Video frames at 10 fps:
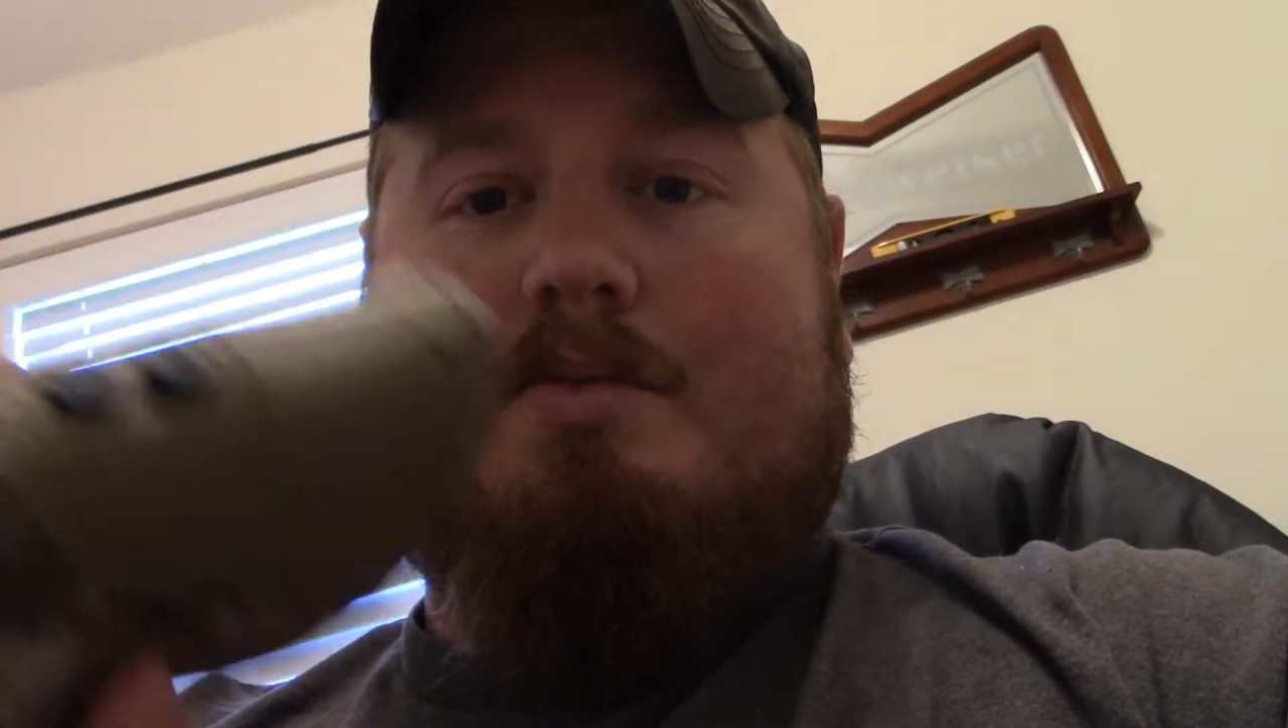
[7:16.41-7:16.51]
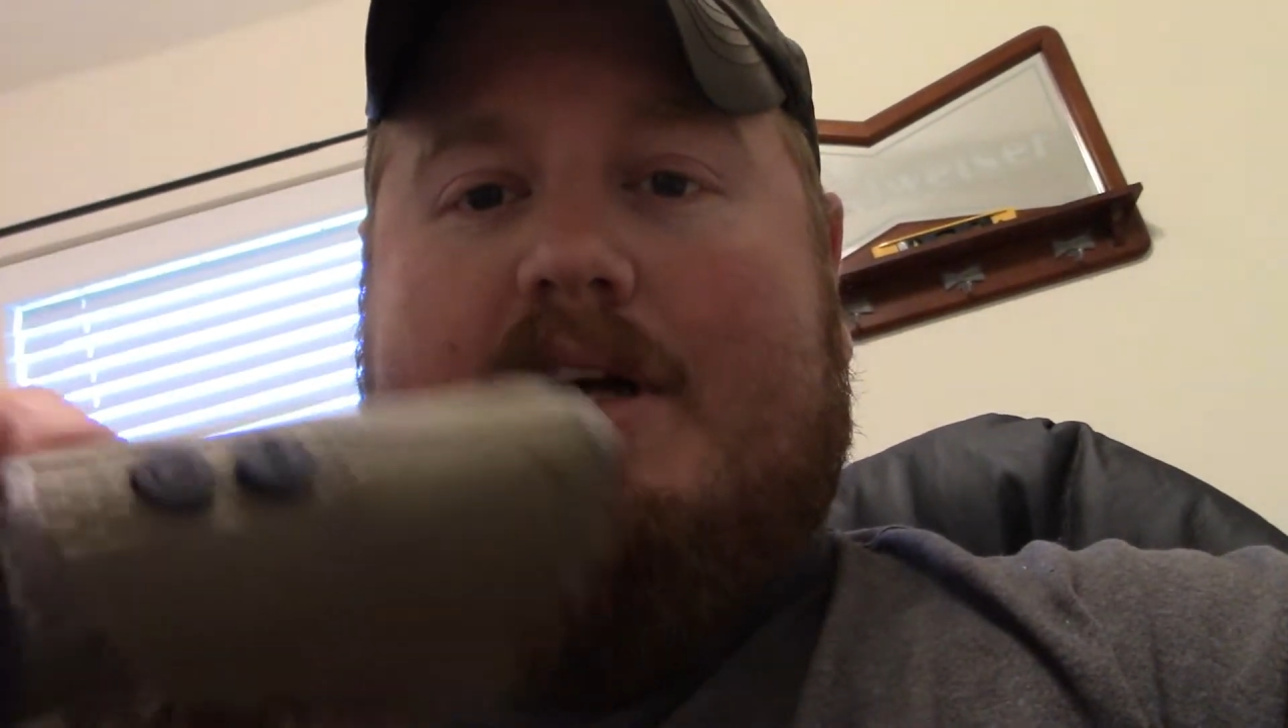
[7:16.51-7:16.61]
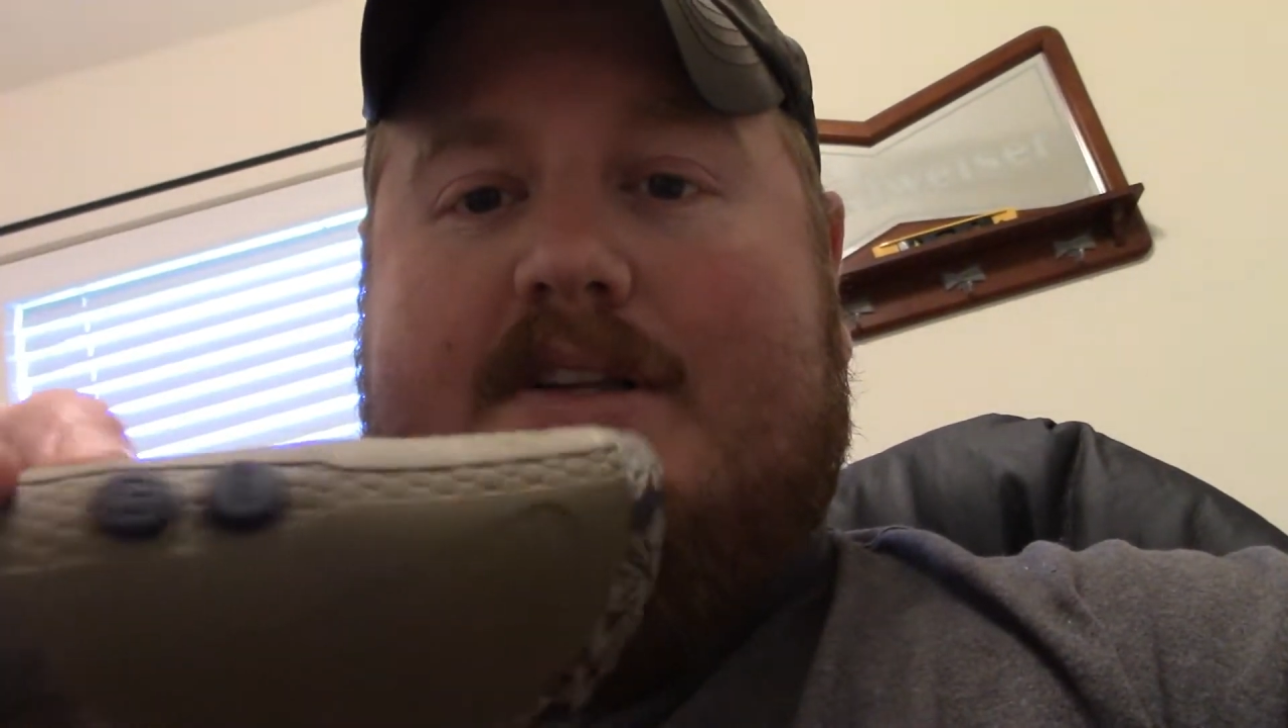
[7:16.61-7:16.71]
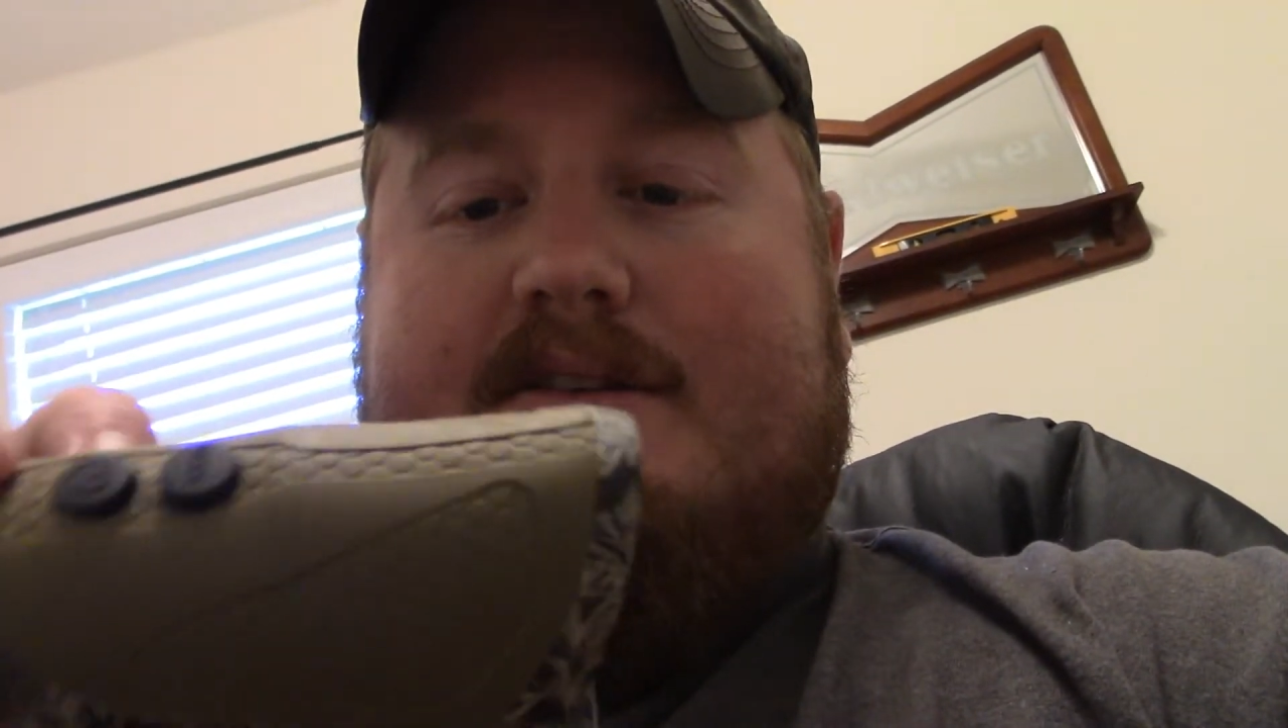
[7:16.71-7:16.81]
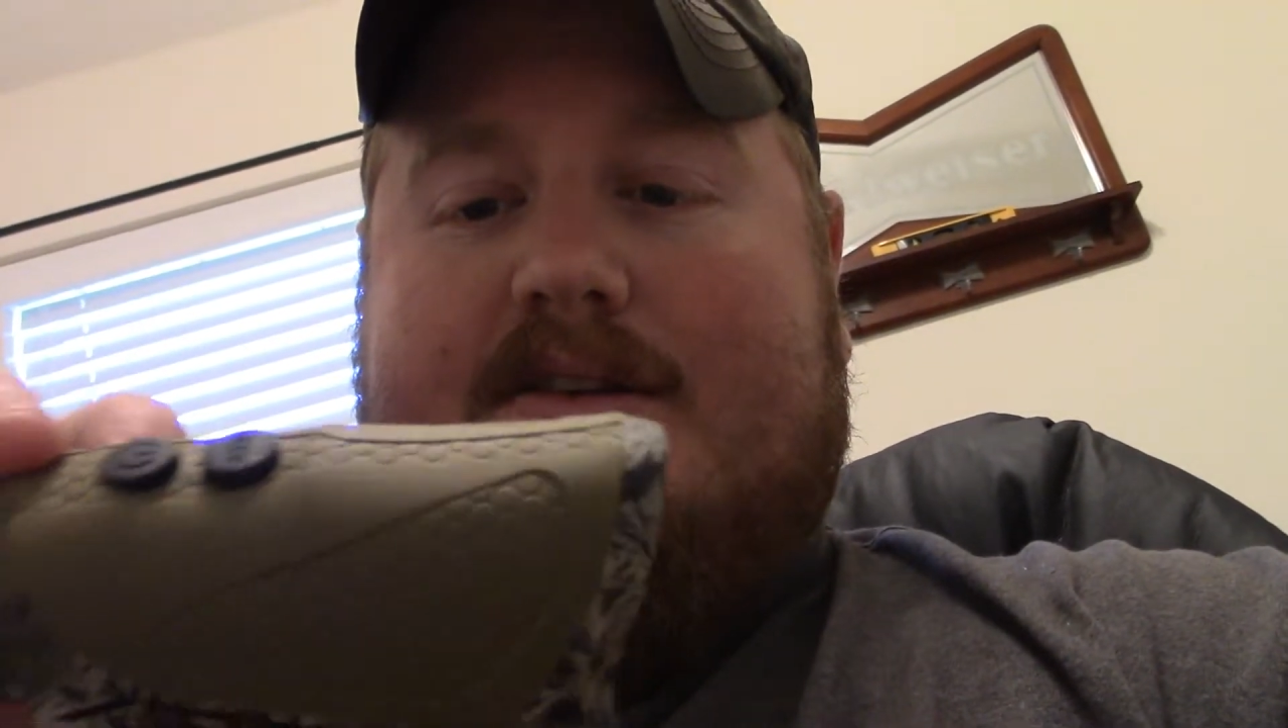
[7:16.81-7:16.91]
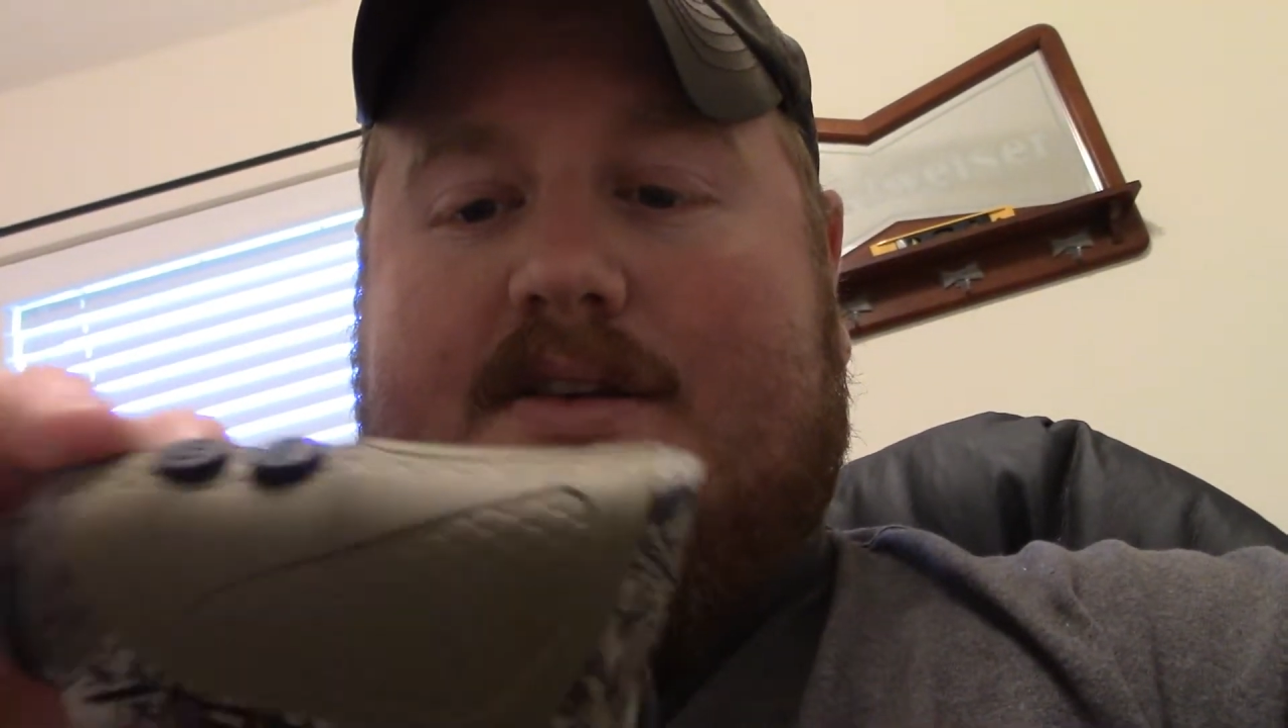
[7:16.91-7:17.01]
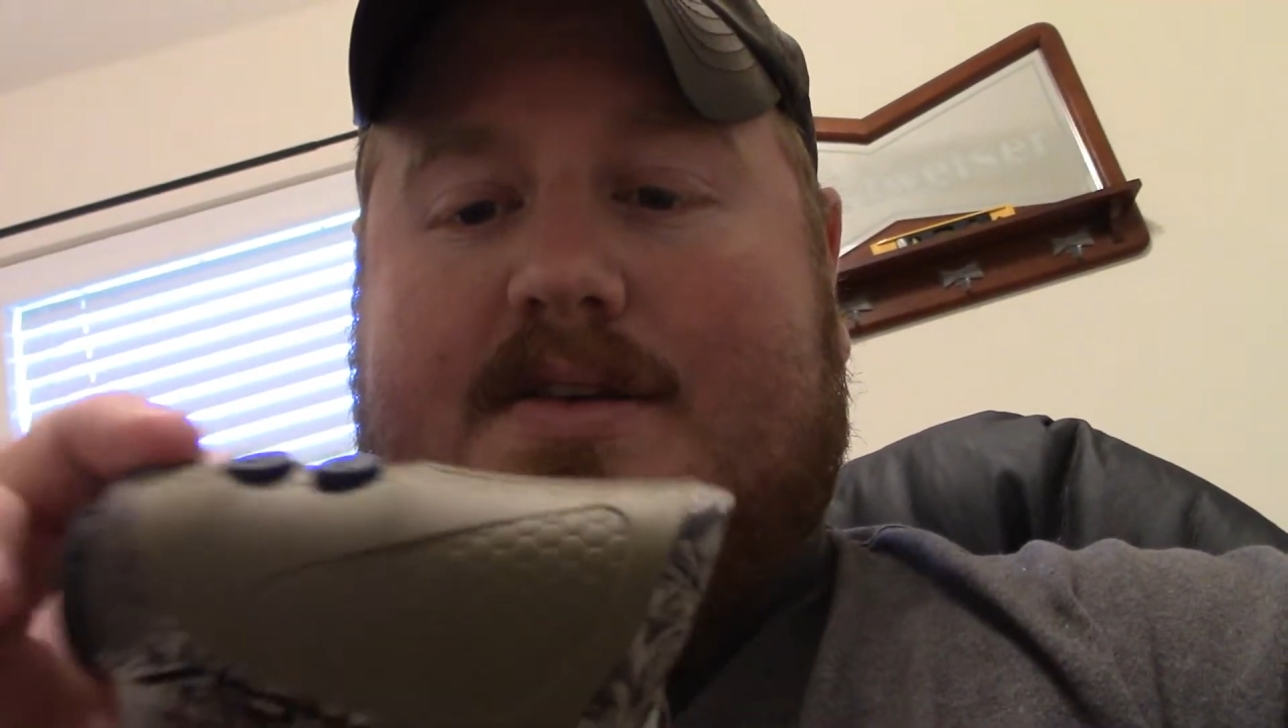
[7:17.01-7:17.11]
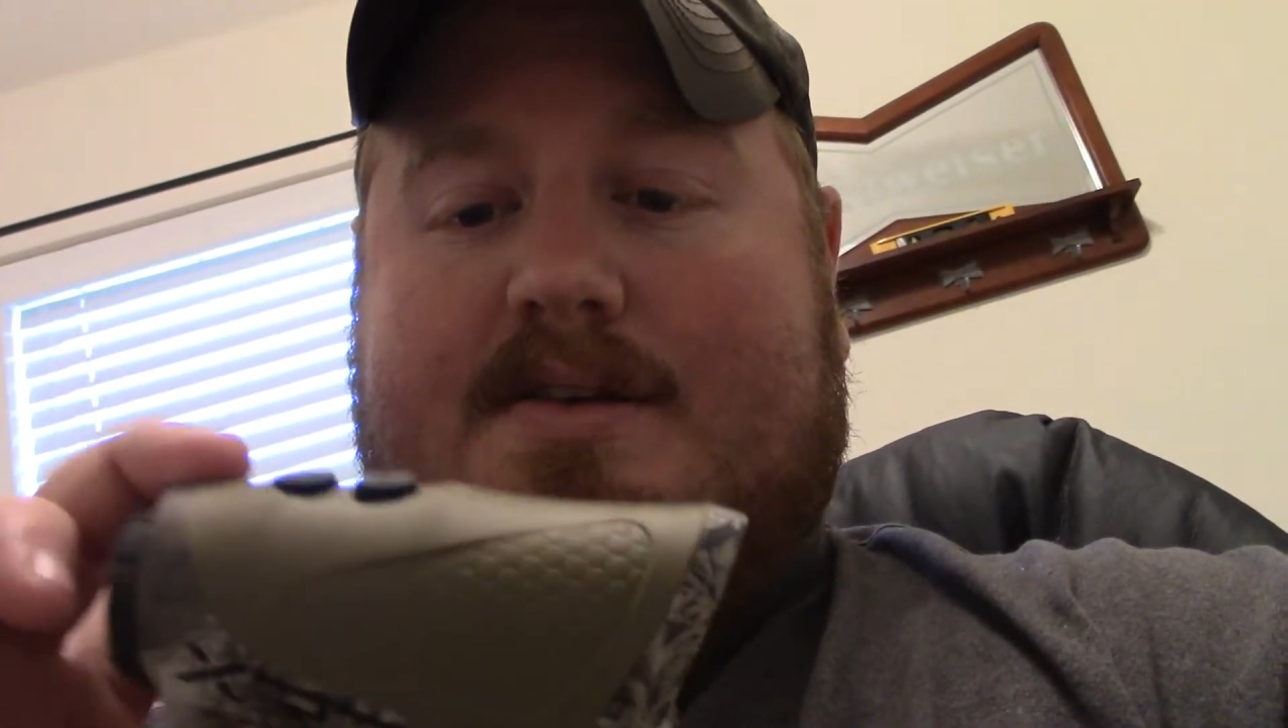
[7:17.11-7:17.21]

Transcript: buttons